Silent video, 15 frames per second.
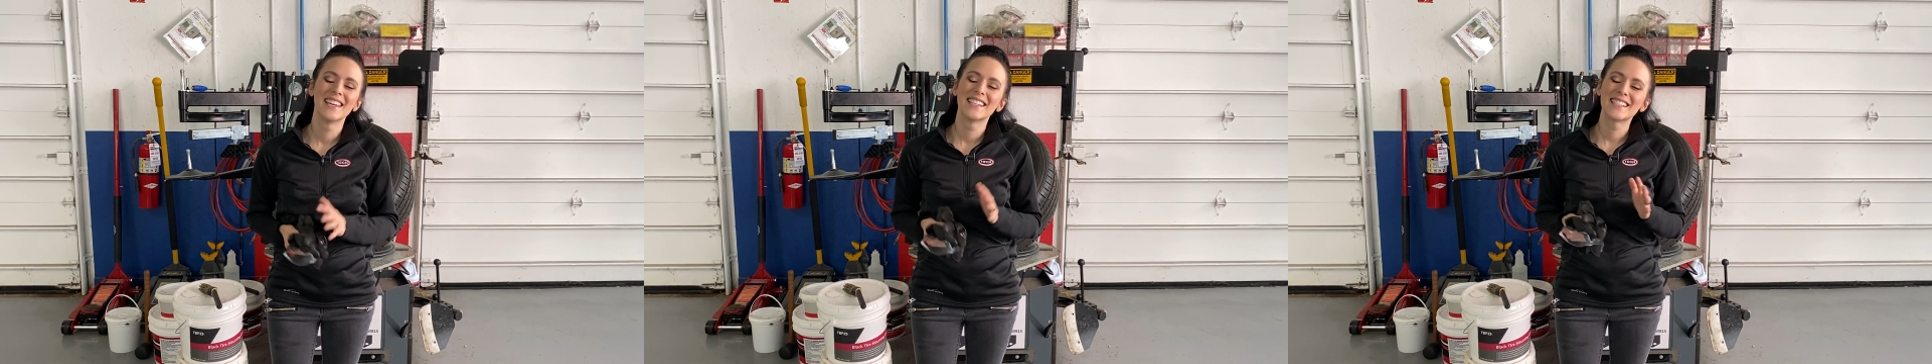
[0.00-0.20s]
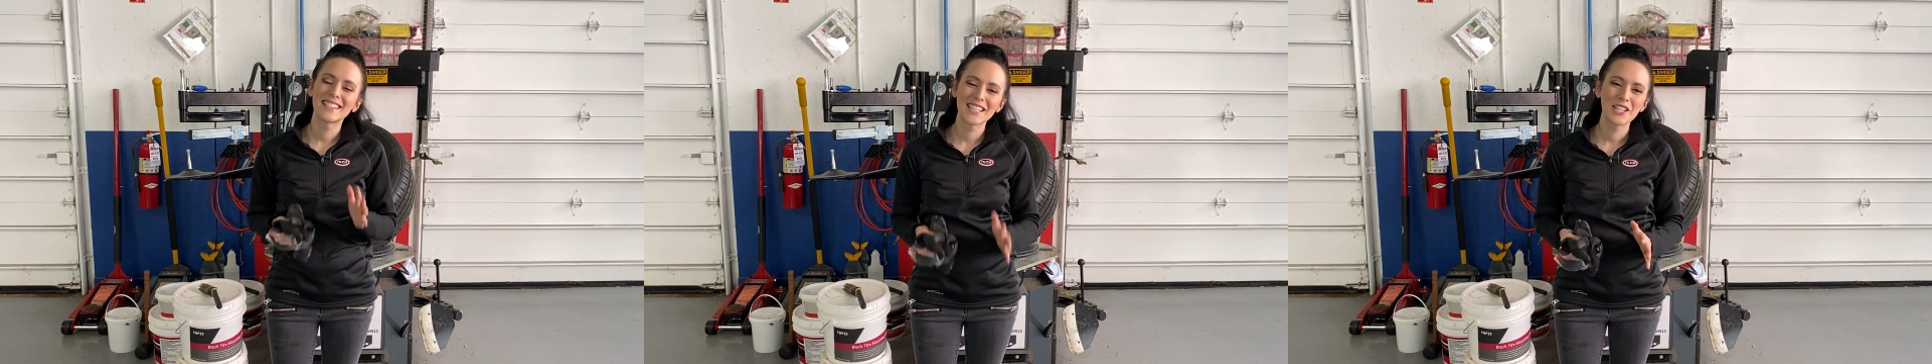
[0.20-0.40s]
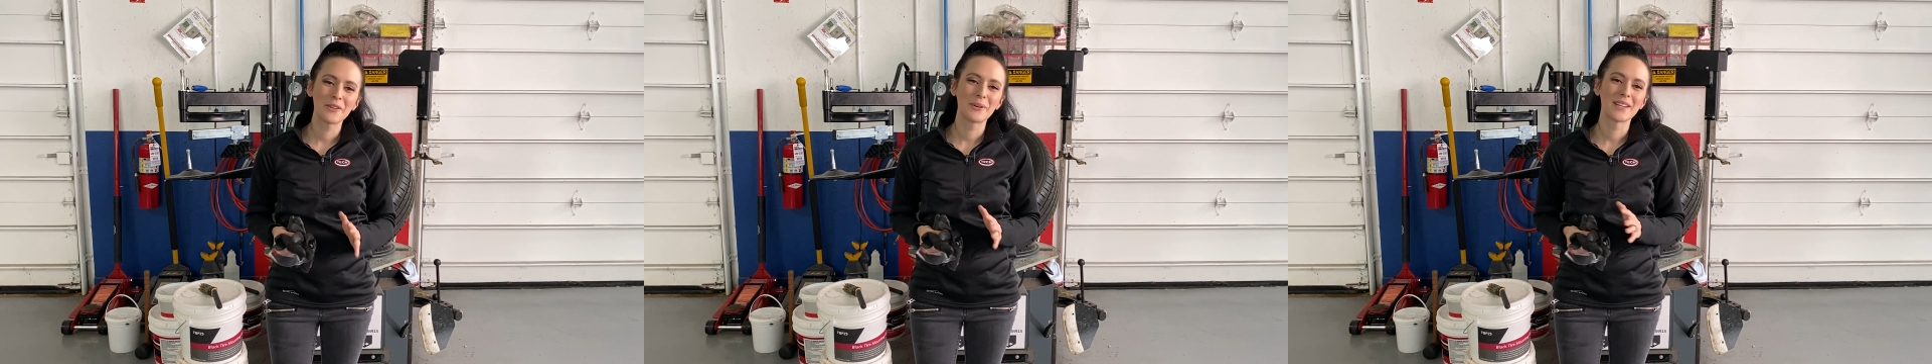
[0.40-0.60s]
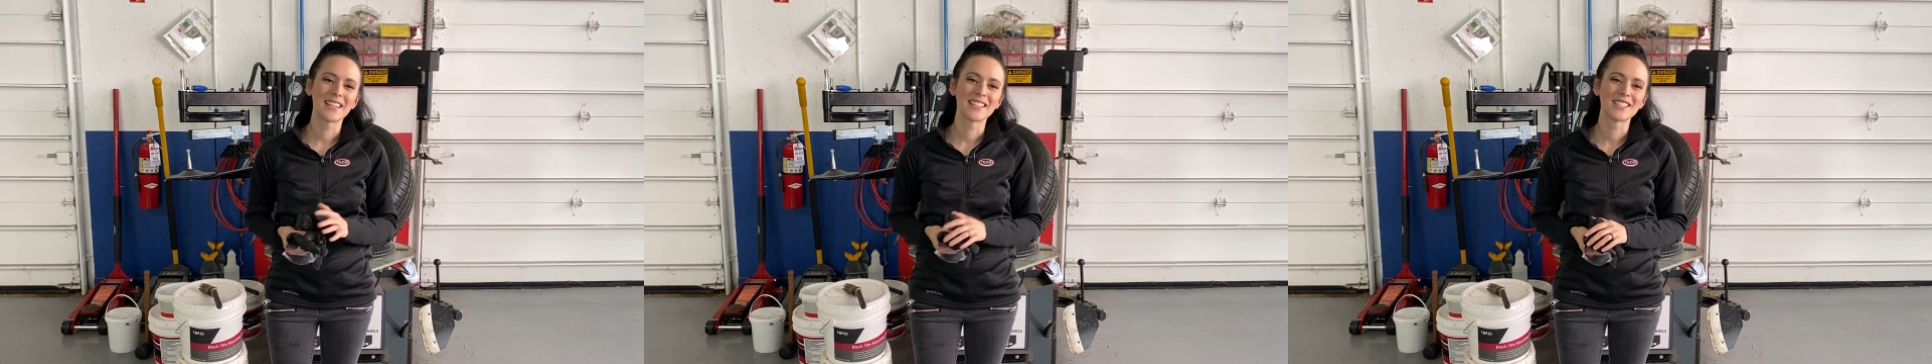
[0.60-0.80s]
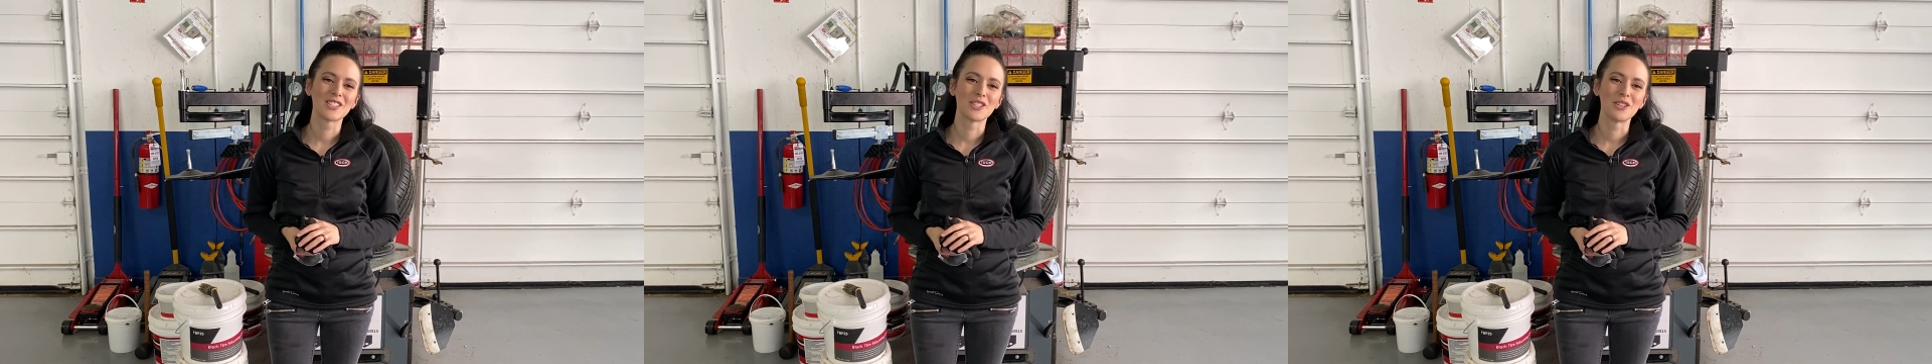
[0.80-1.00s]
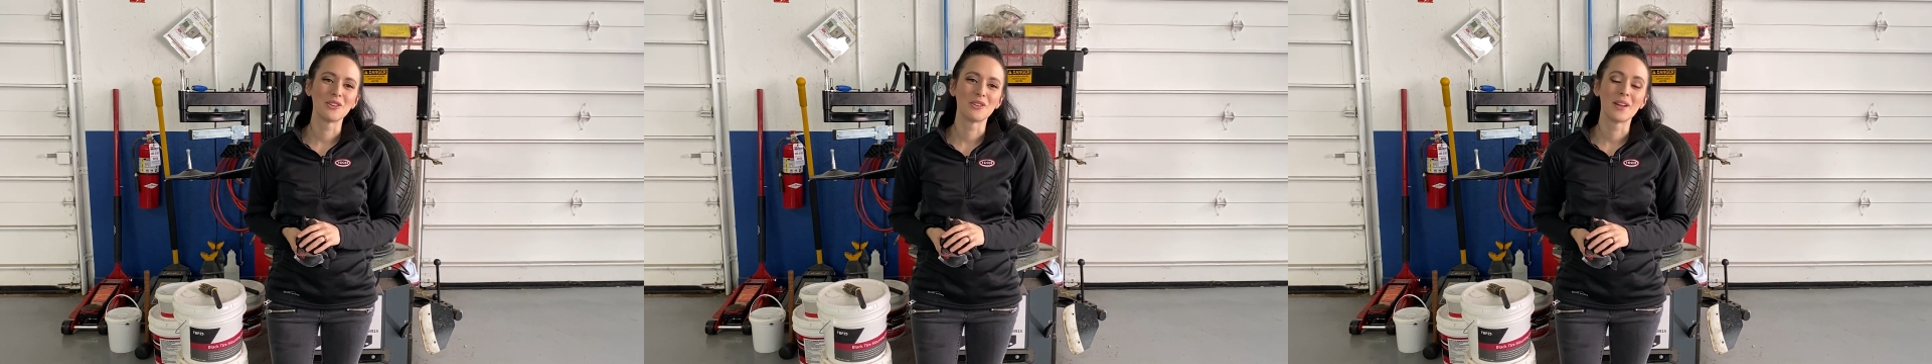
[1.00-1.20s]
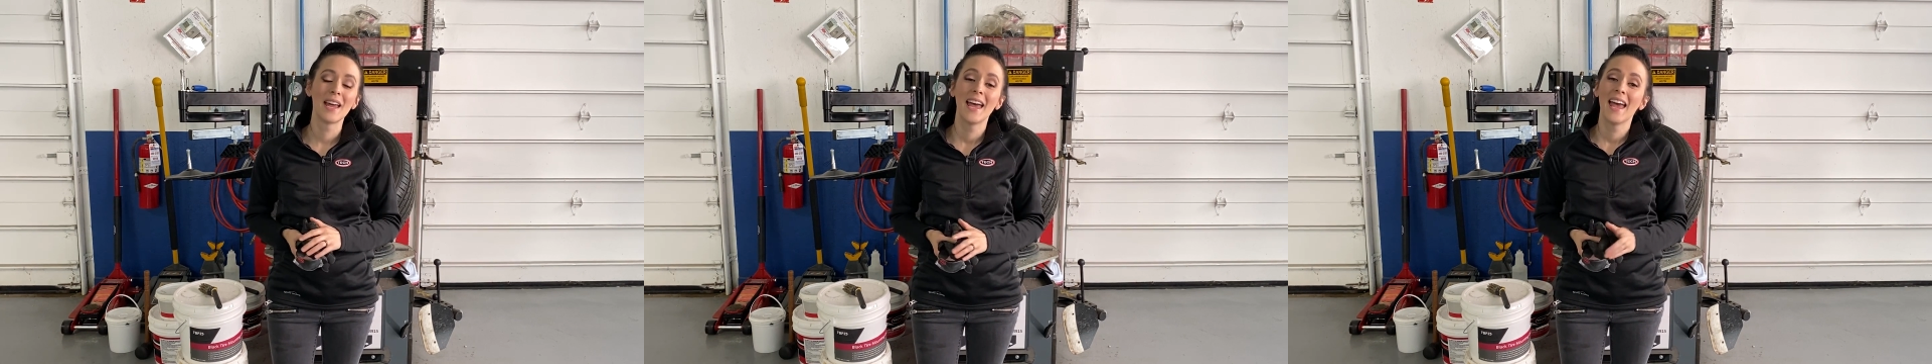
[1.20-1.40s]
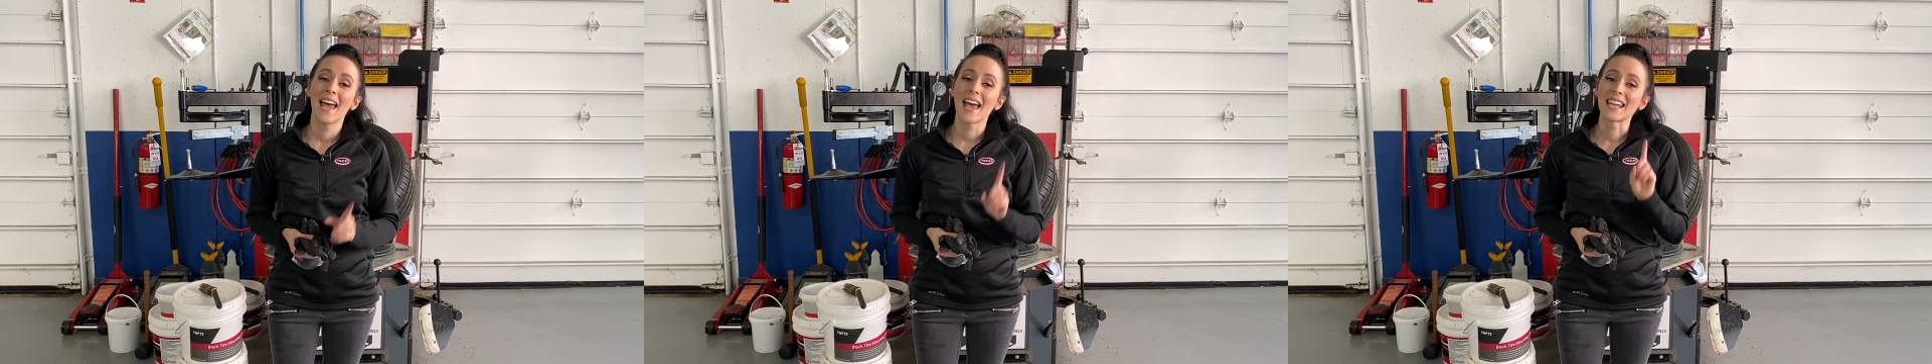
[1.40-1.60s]
See you again soon,
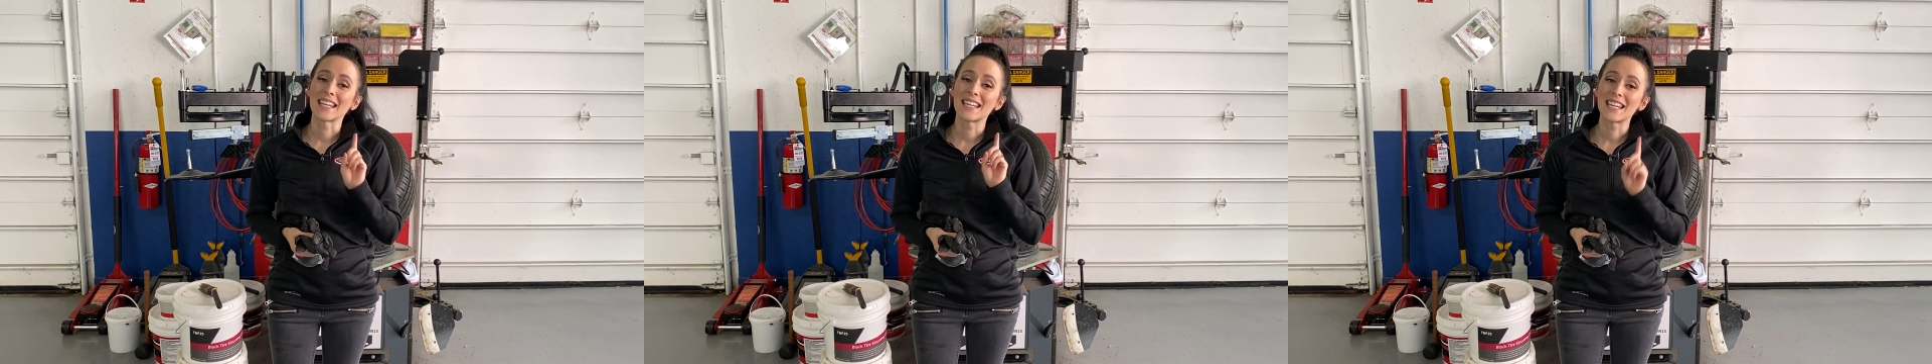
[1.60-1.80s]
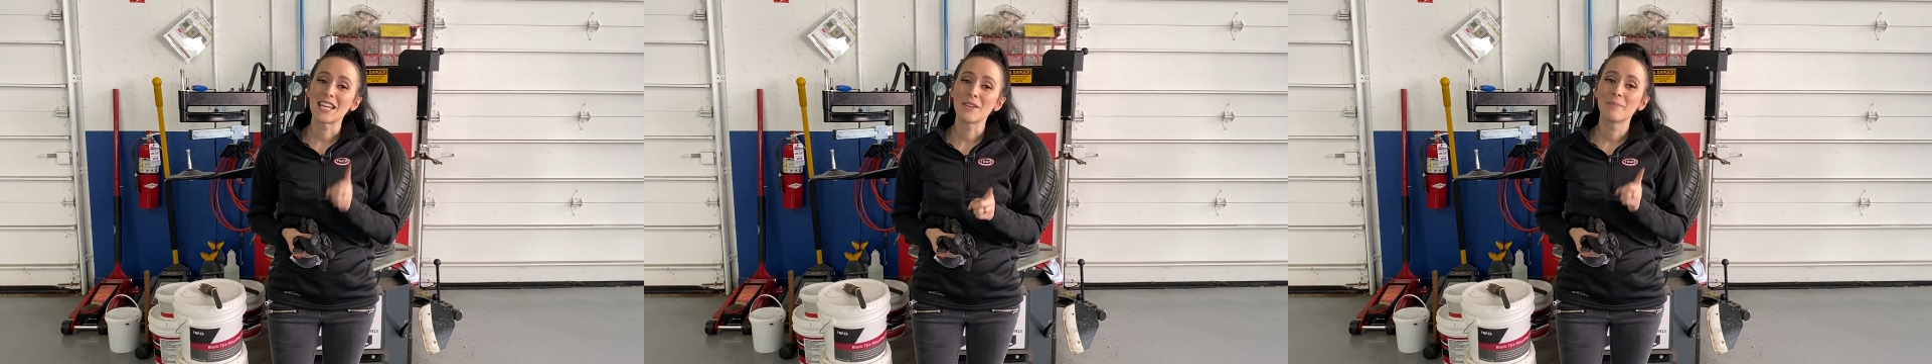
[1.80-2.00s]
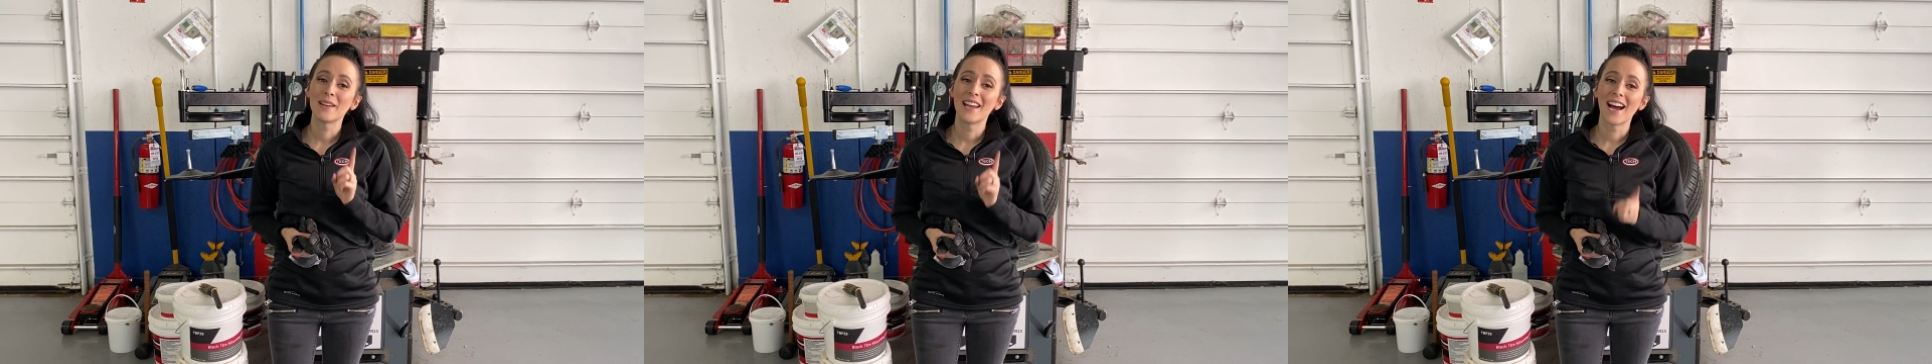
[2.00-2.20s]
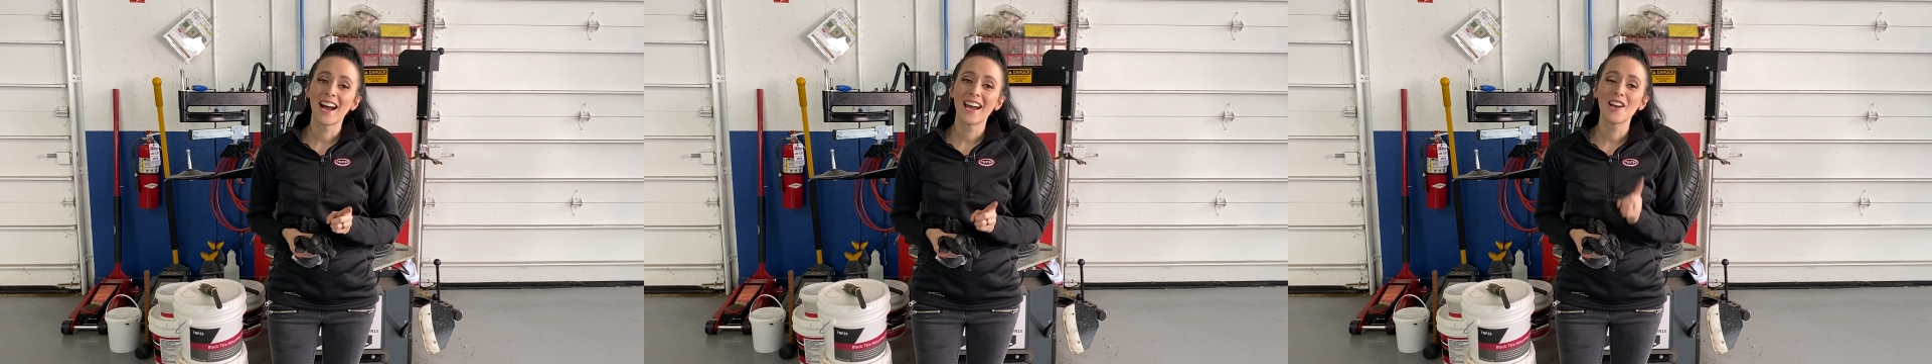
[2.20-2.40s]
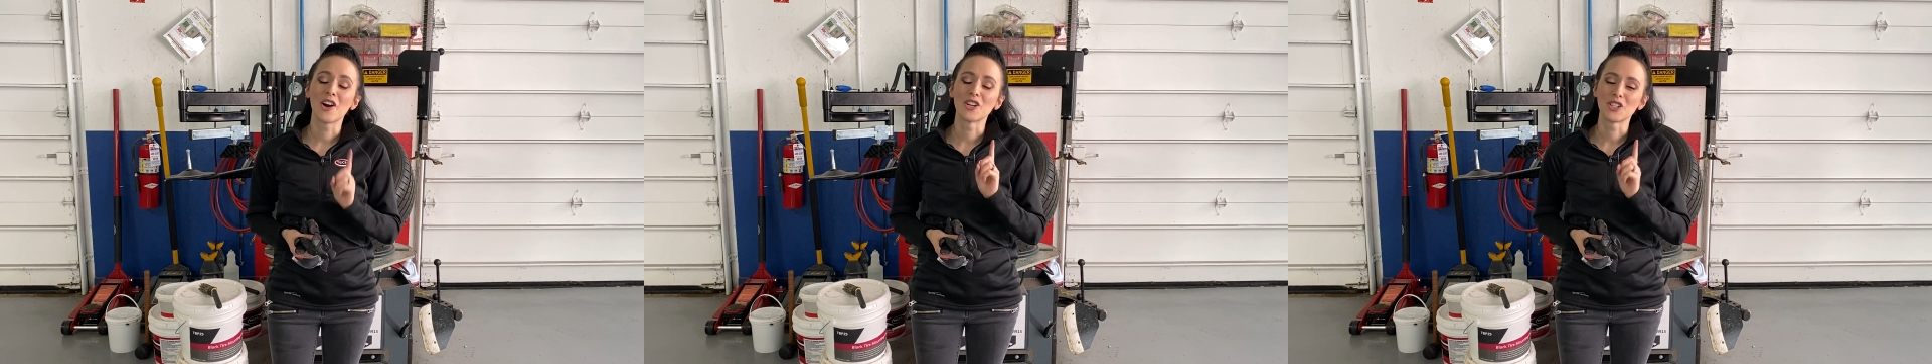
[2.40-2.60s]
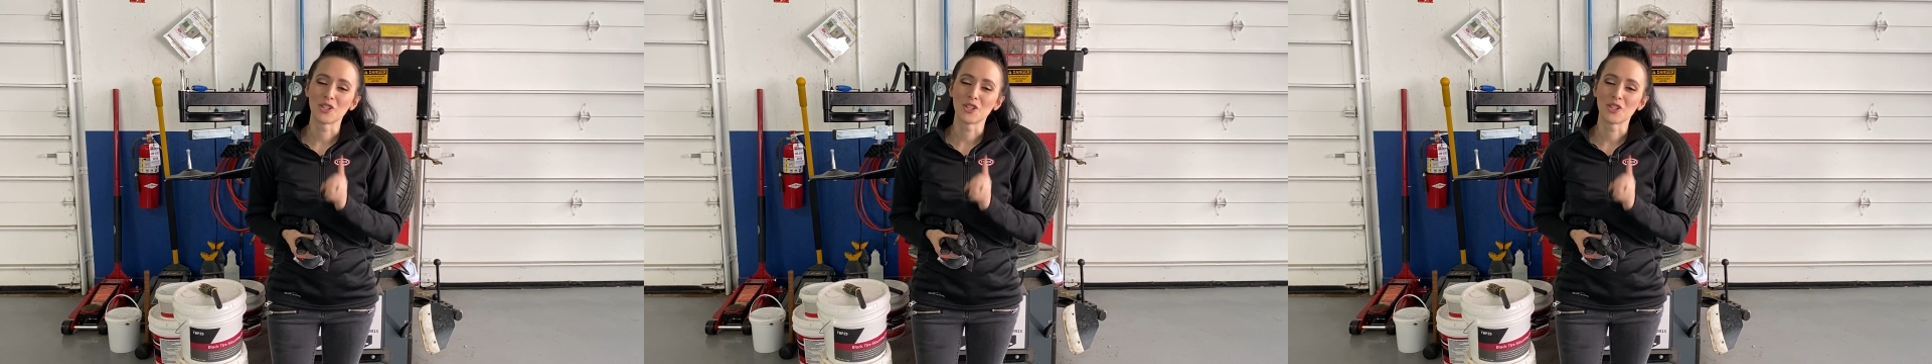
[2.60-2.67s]
and keep an eye on